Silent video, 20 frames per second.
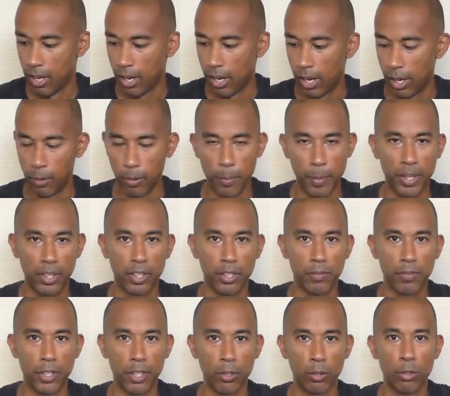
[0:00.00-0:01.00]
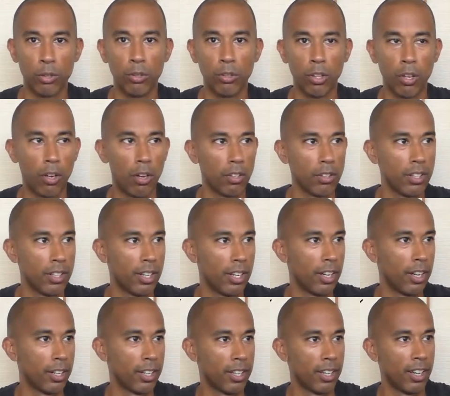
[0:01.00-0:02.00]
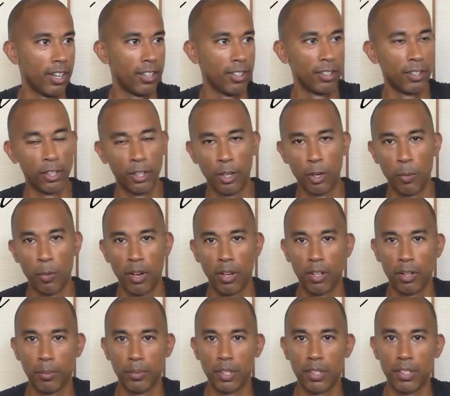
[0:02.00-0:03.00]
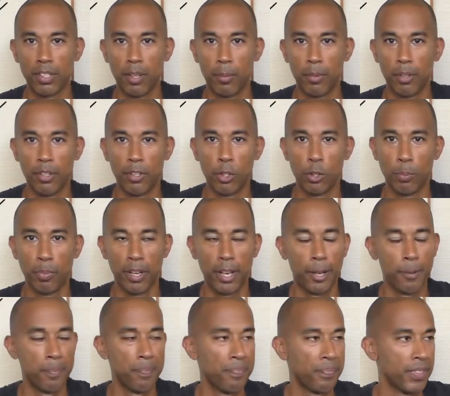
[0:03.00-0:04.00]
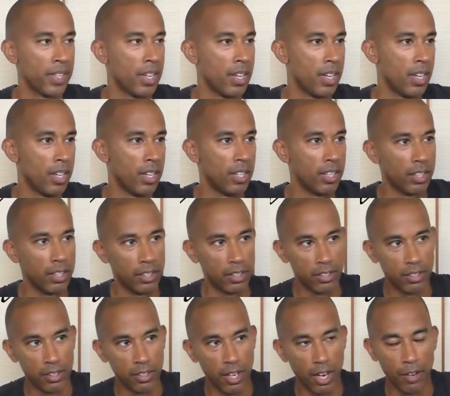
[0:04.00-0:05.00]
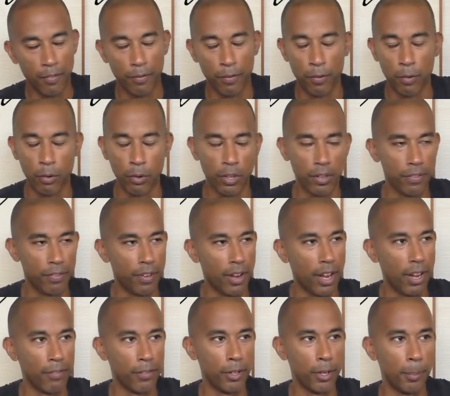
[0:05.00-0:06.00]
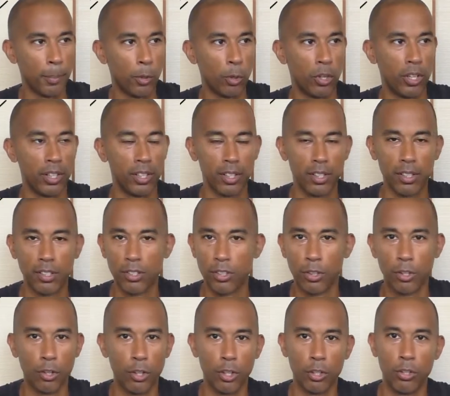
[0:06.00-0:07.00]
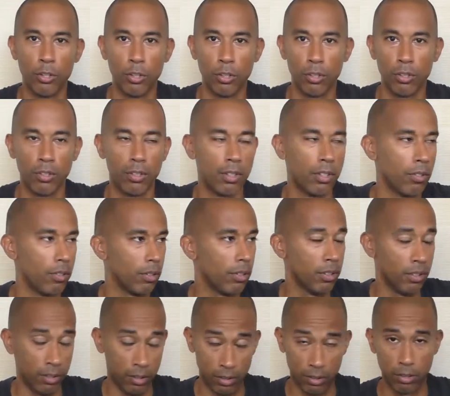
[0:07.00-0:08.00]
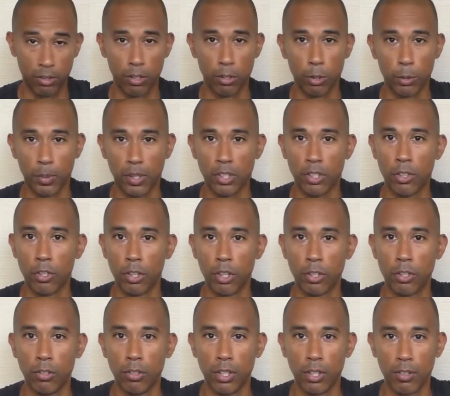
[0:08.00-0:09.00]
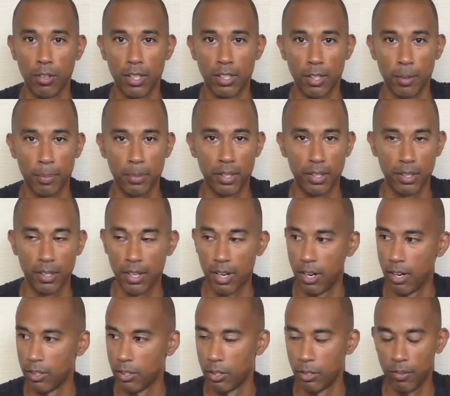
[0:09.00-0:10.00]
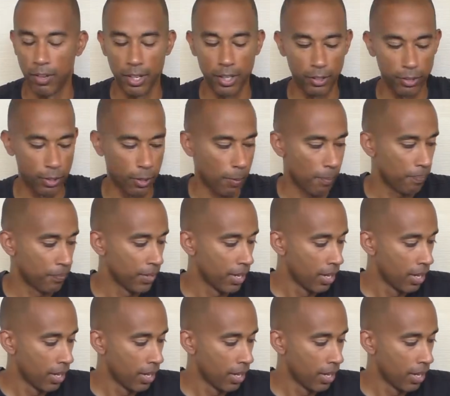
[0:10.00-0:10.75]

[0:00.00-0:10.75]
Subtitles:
don't want to make this video too long. Again, you know, welcome to summer in Japan. It's 9:45 in the morning and it's 32 excuse me, it's 32 degrees upstairs already. So